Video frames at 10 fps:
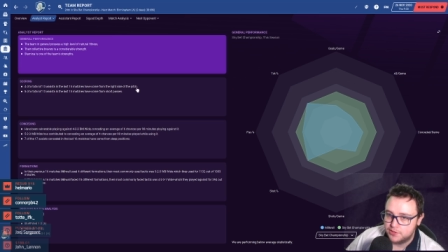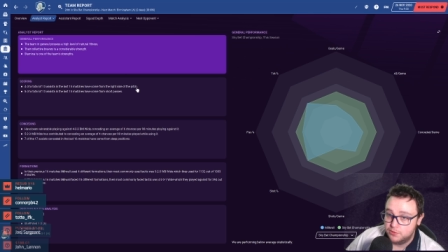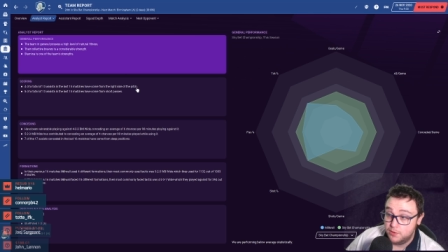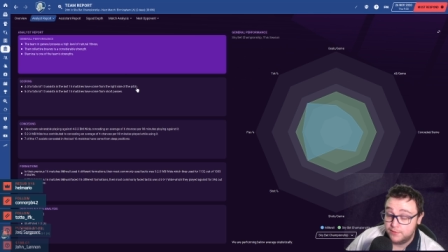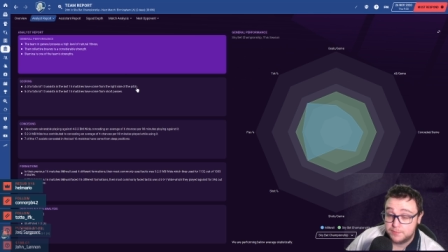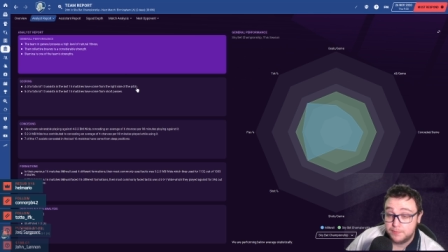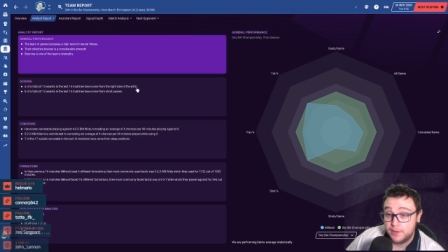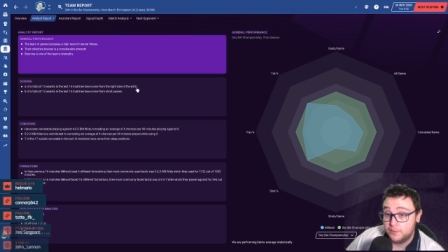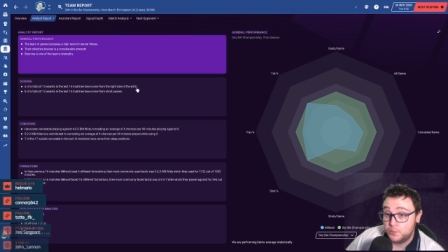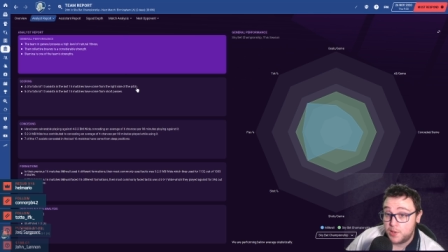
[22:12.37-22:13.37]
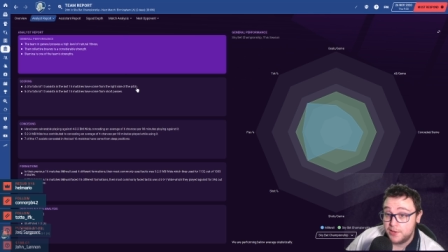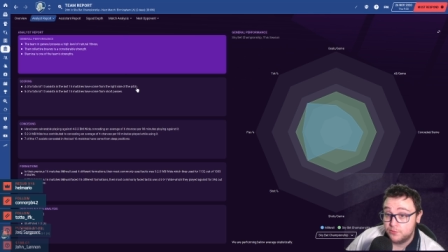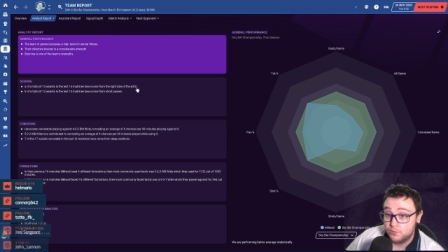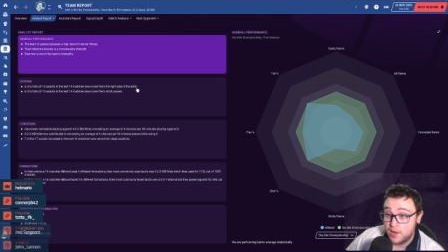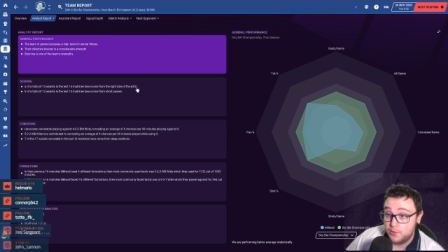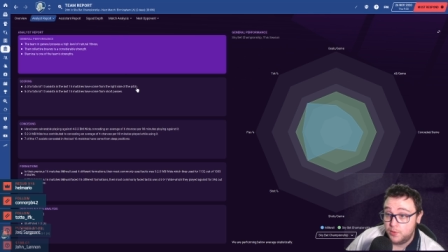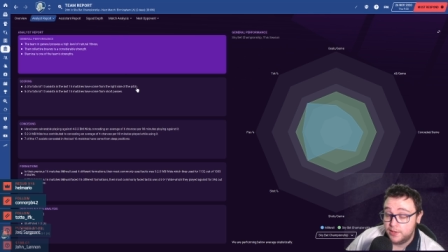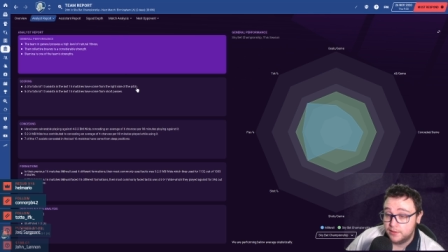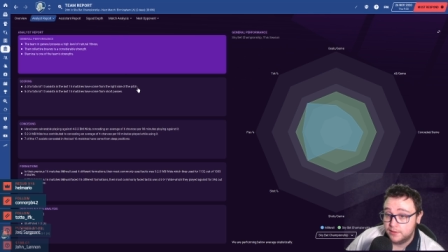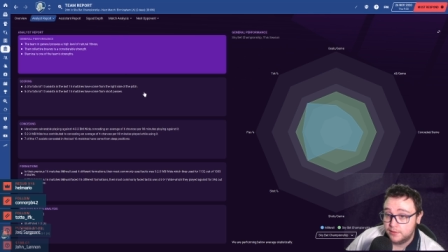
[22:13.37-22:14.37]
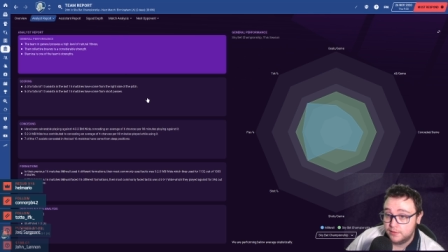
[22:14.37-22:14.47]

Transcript: So whoever's been playing white right wing